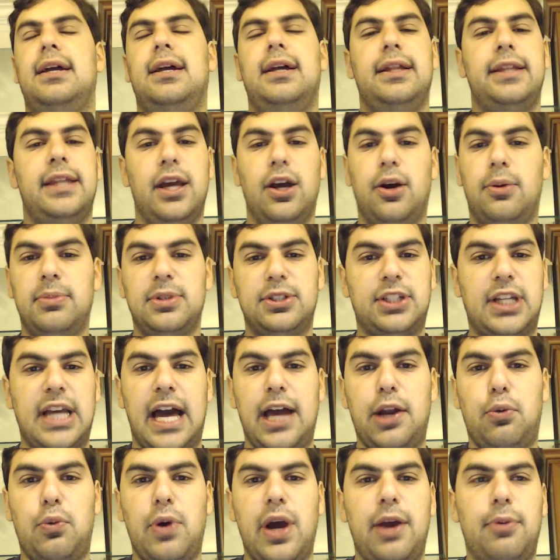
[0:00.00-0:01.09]
they almost
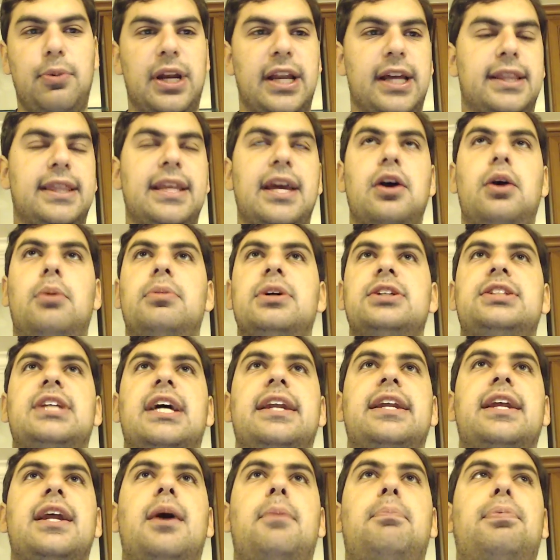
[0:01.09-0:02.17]
got away with it. They almost
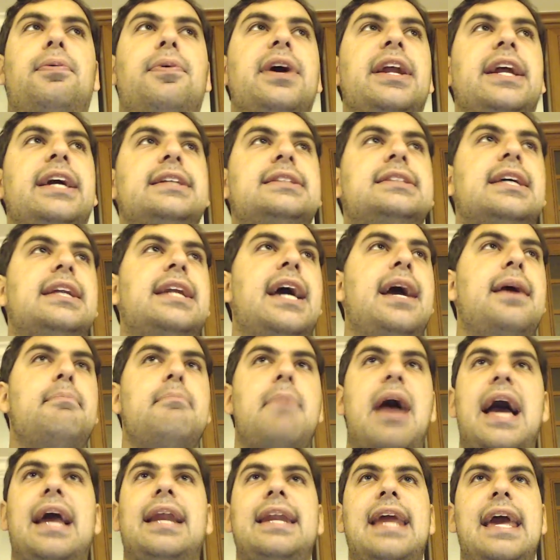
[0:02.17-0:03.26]
ended up winning today.
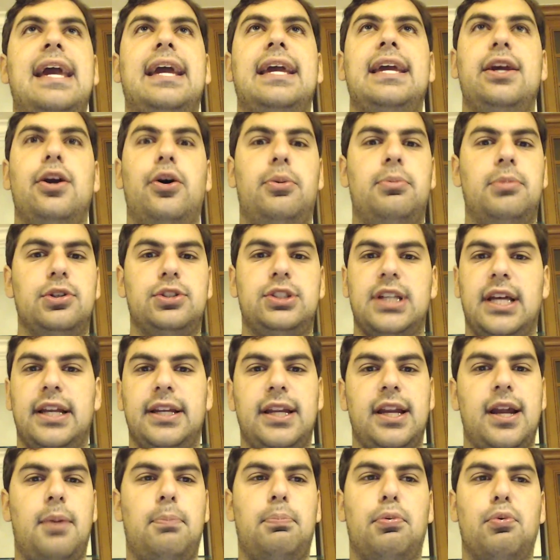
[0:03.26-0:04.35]
Matt Nagy almost
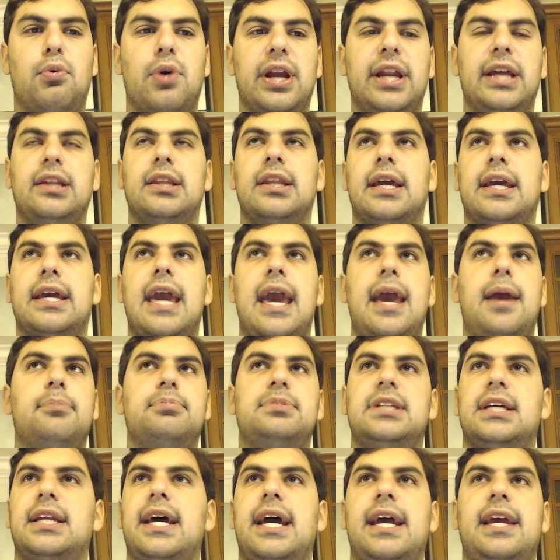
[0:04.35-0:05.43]
ended up winning the game
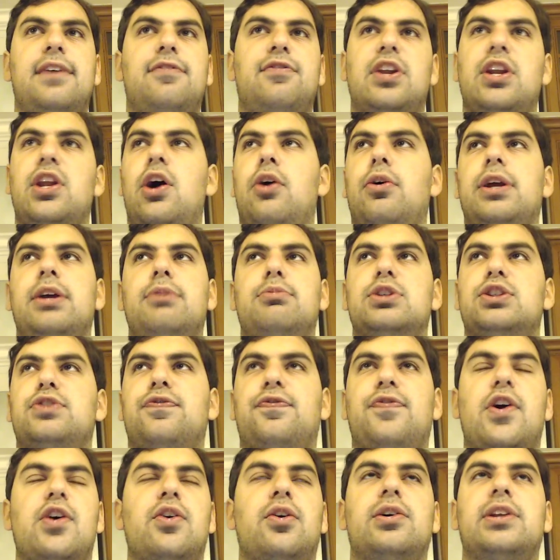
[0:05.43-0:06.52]
today, even though he was
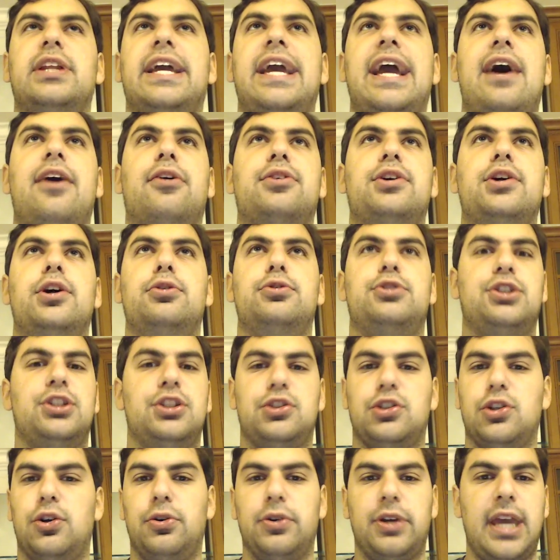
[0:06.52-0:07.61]
thoroughly outcoached
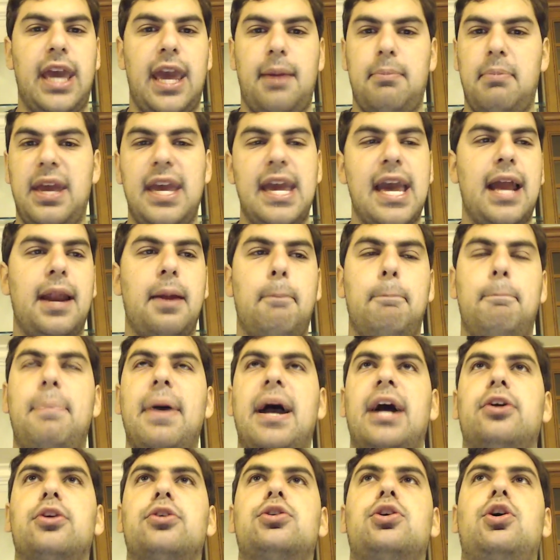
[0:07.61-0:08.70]
this whole game. He had
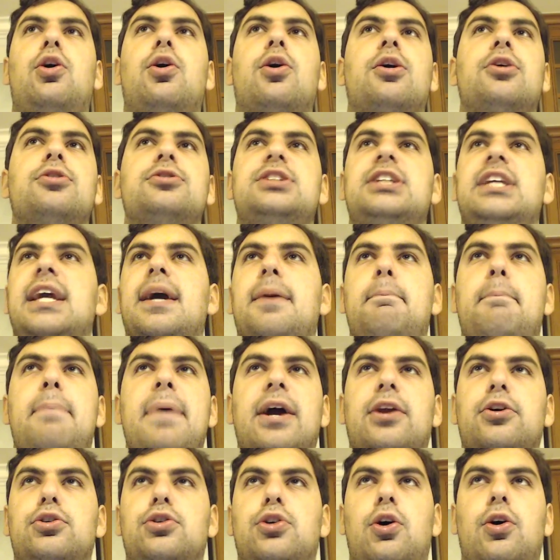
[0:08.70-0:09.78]
better cards. He had
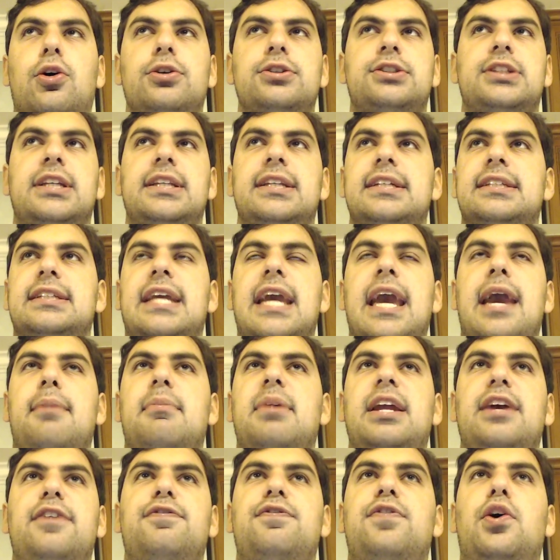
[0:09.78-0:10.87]
better cards in this game,
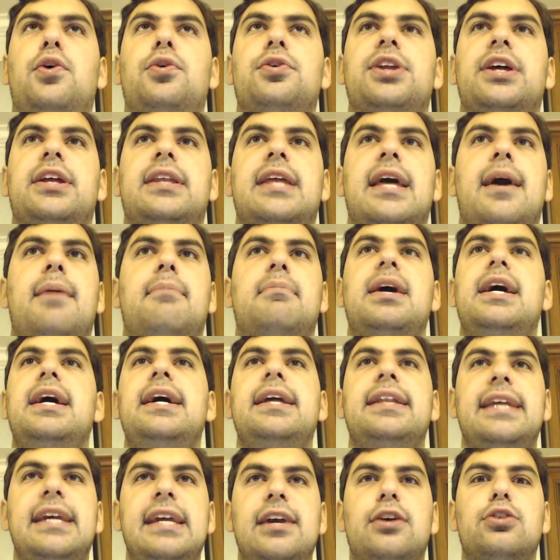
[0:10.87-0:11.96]
and he folded them.
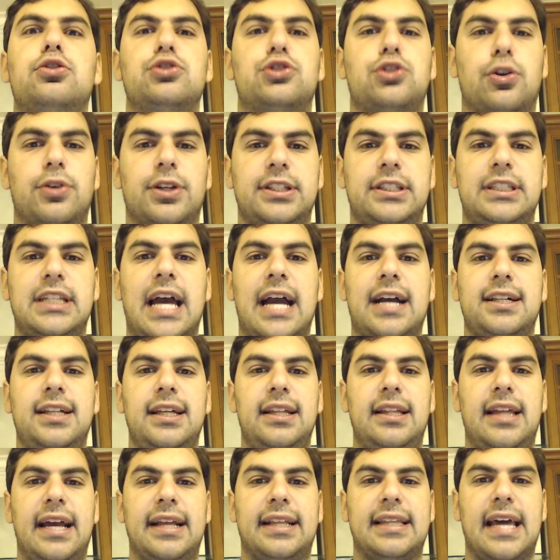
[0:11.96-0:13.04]
The Eagles are exactly
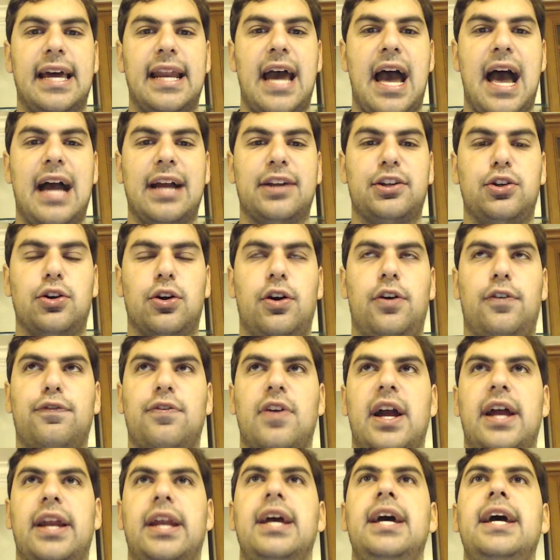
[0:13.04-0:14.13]
like that hot
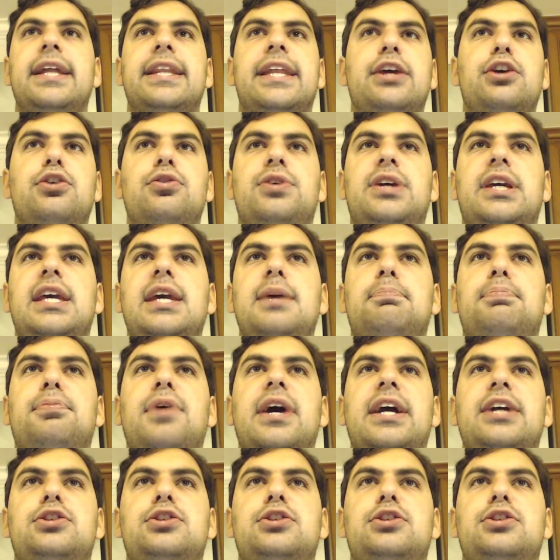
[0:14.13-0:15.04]
girlfriend that you keep way